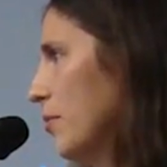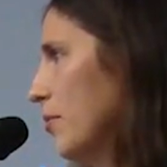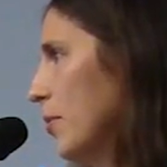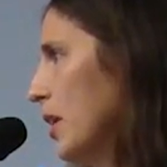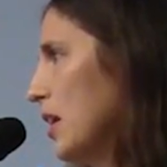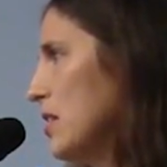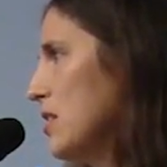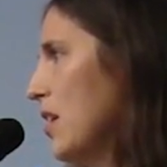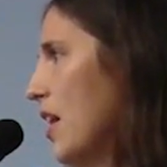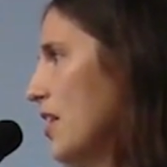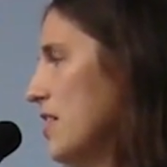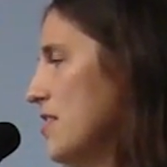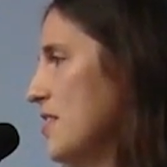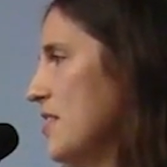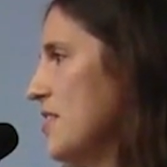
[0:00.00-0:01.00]
because God
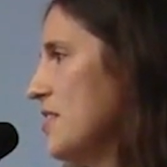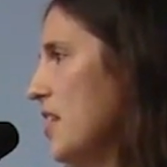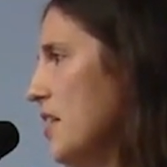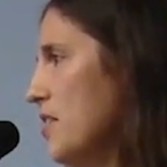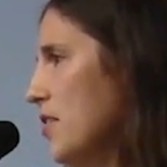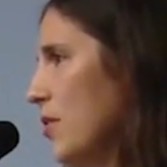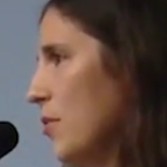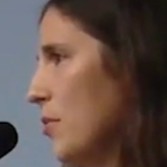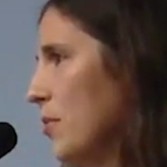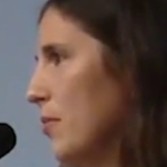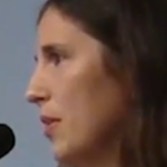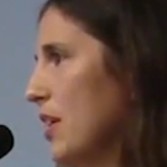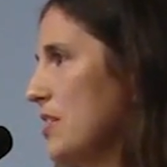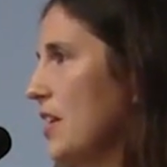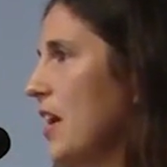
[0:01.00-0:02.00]
is the center,
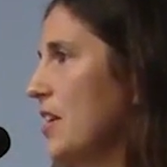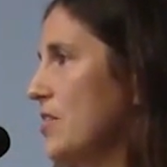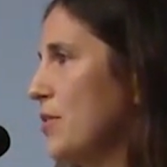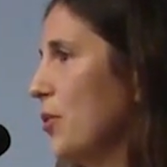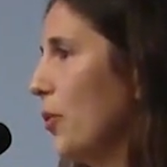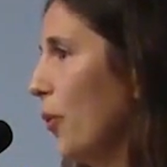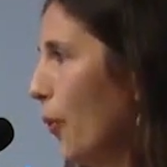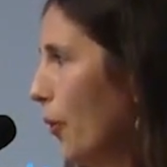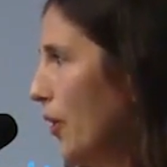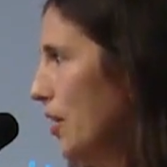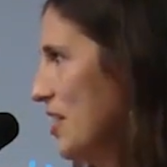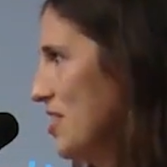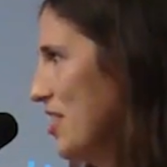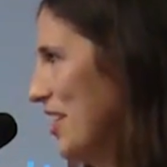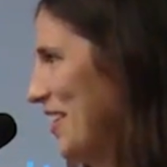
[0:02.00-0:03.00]
because God is the
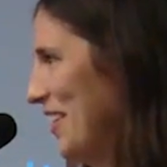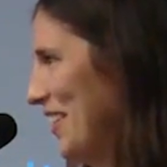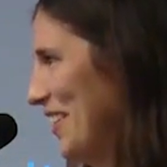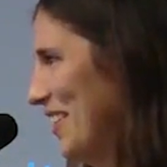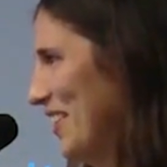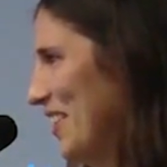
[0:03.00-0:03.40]
origin,